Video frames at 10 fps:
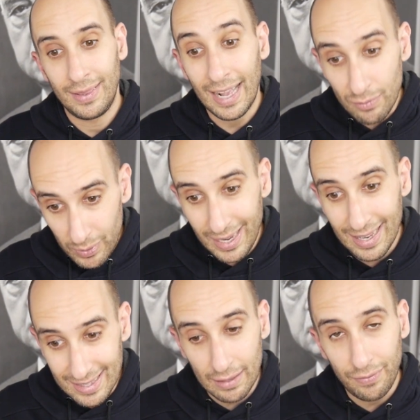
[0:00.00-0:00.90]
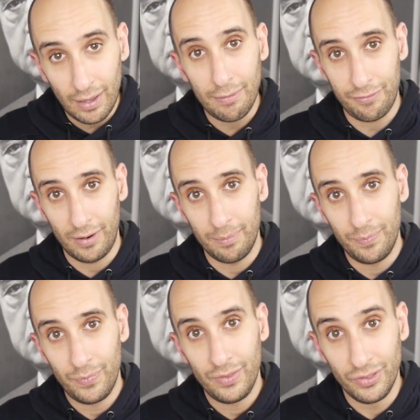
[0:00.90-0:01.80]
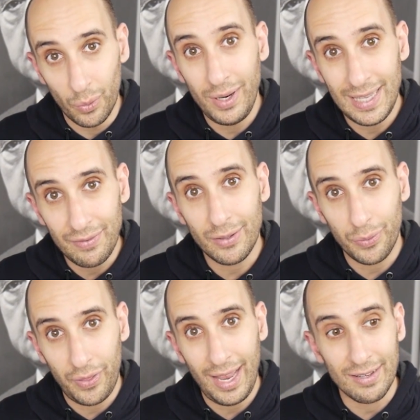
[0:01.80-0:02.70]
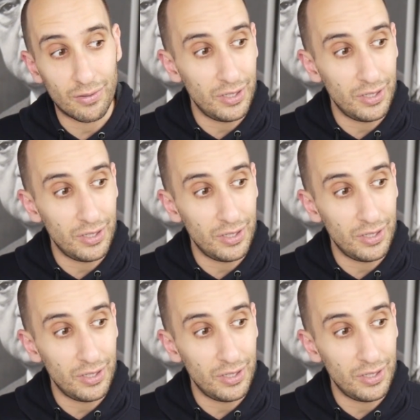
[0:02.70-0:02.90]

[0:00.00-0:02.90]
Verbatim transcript: That's where you get self-love from, doing difficult things.